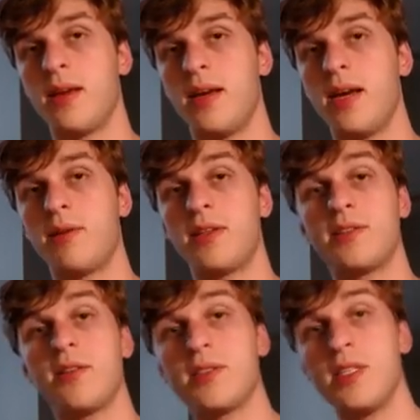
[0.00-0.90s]
And what the
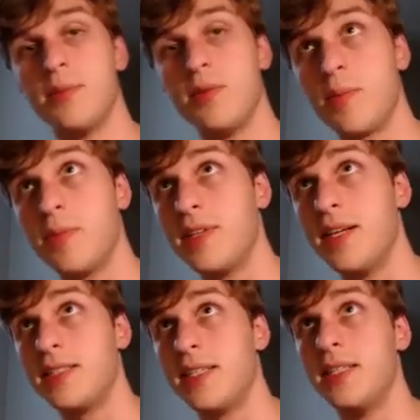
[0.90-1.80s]
star symbol
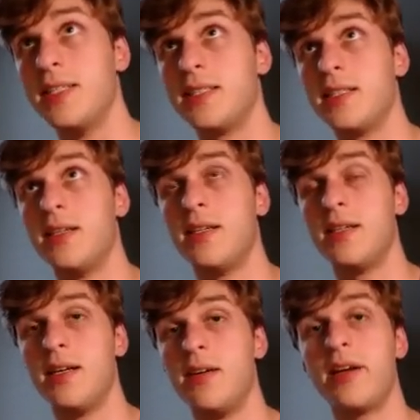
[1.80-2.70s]
represents is
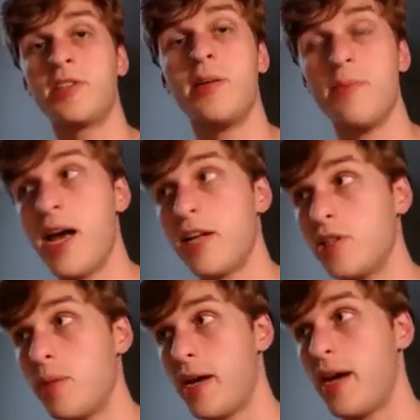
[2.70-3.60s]
it'll actually match
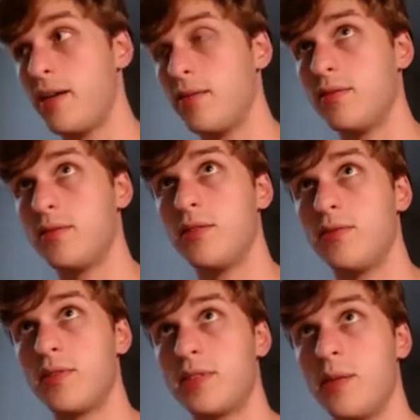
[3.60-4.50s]
a pattern. So
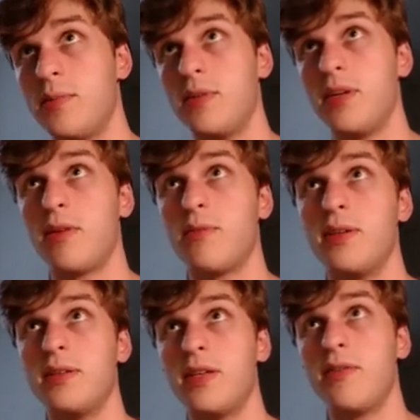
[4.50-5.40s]
for example, if I
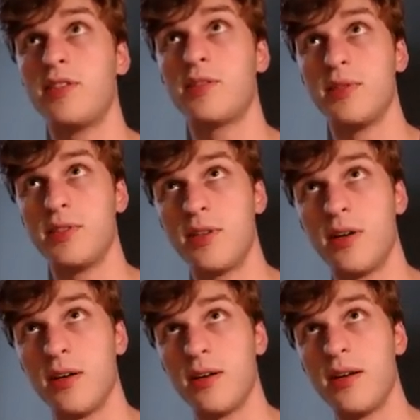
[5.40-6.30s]
run if I just run
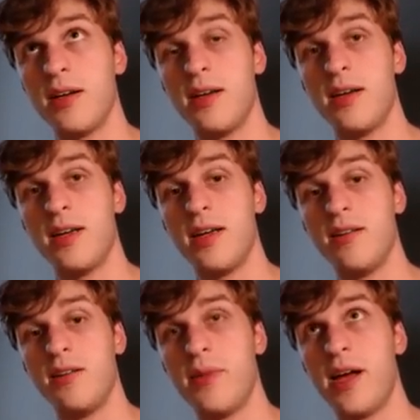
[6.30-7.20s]
star,
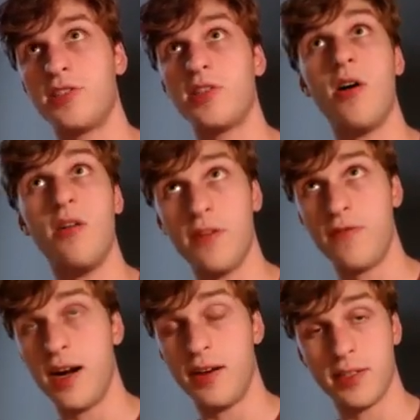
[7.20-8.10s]
it'll match all the
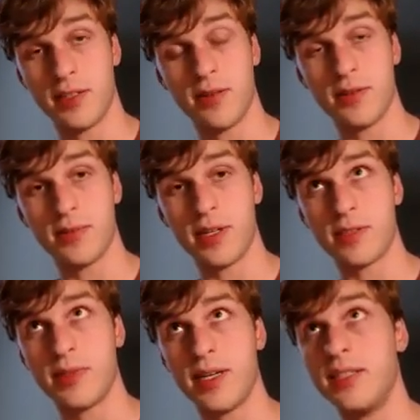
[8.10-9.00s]
files in the current
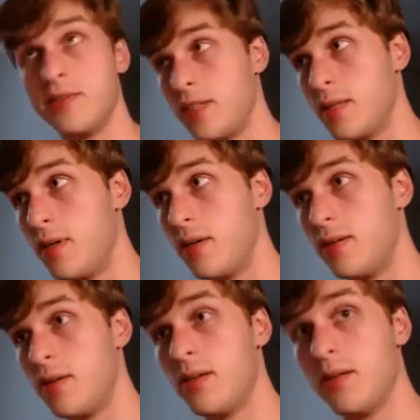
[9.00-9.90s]
directory and delete them
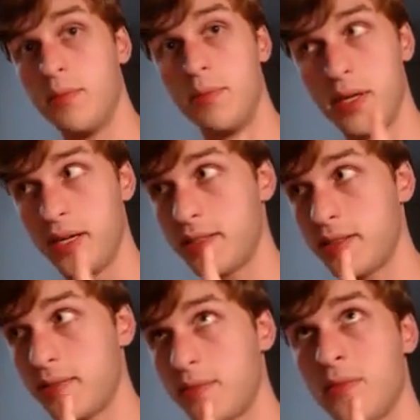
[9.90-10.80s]
all.
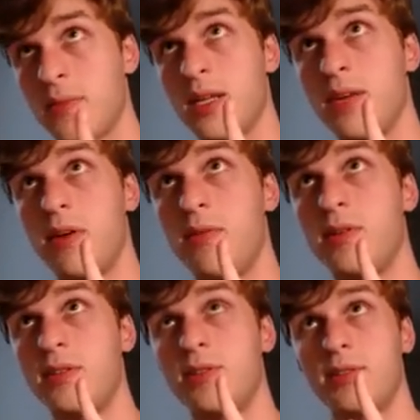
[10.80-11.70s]
But if I
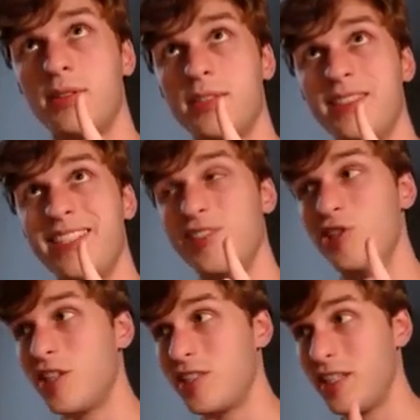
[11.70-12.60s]
want to delete
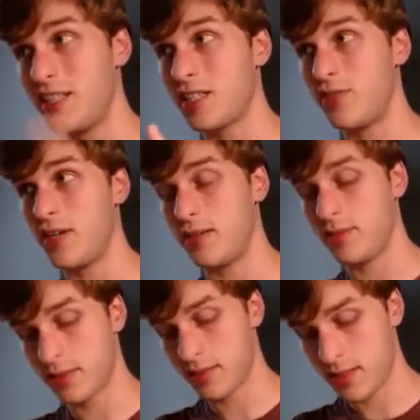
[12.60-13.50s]
just the text
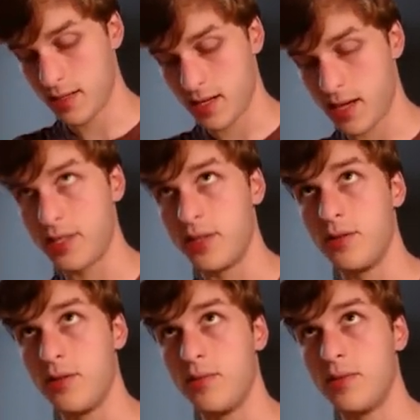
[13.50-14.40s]
files, I can
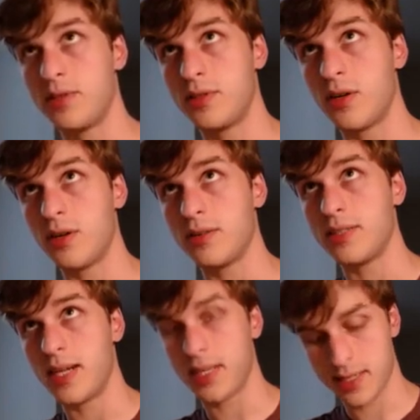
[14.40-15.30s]
do star
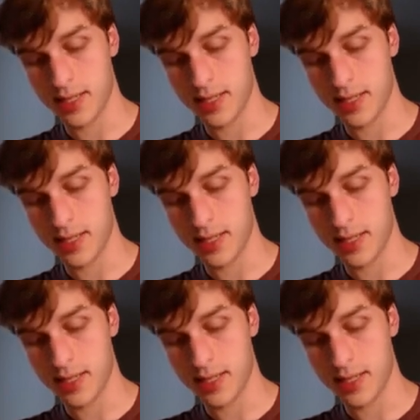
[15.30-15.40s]
dot